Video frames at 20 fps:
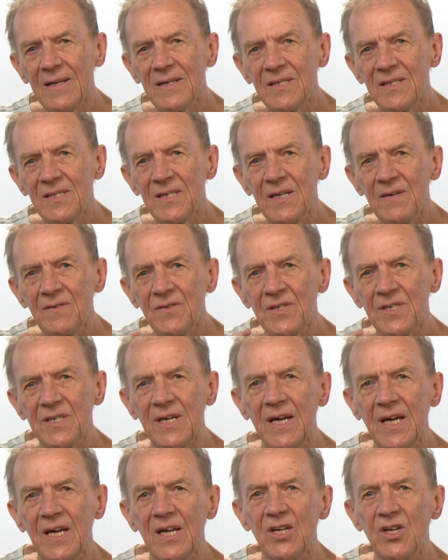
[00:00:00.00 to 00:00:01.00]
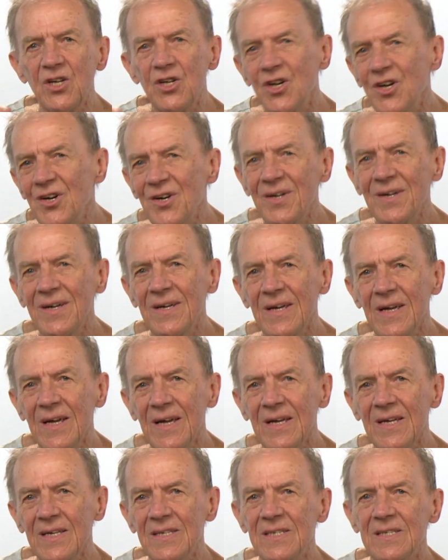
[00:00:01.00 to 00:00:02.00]
instead of saying y,
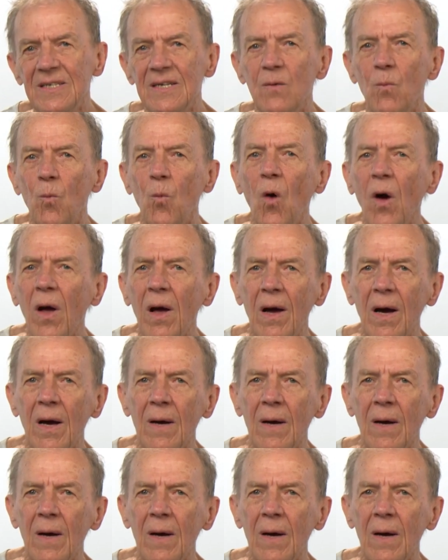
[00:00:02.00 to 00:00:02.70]
he said w,